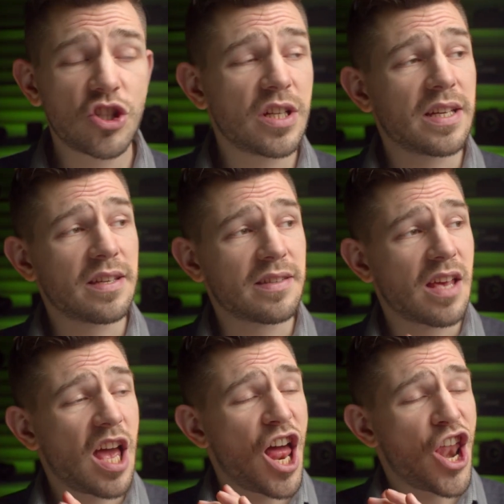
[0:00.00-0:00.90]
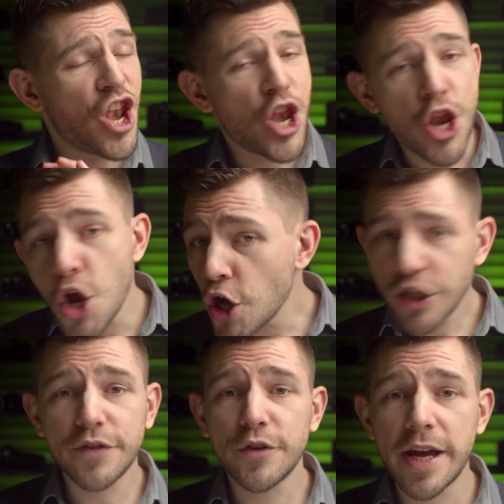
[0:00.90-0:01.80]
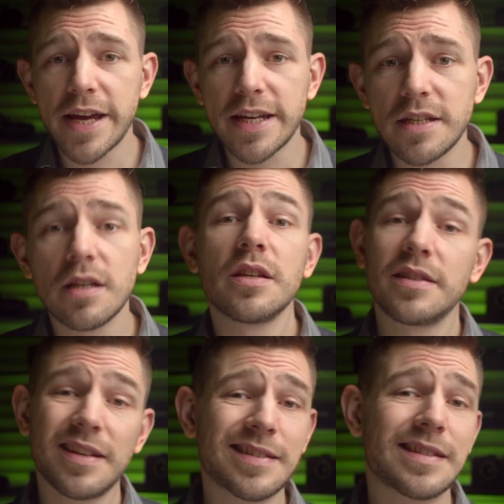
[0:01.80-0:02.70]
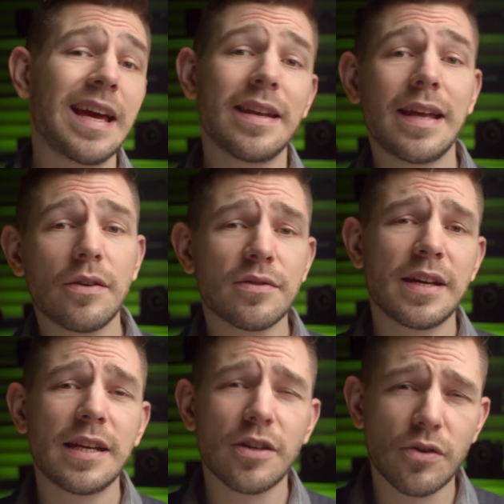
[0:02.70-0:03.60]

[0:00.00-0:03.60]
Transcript: She is not afraid to stand out in a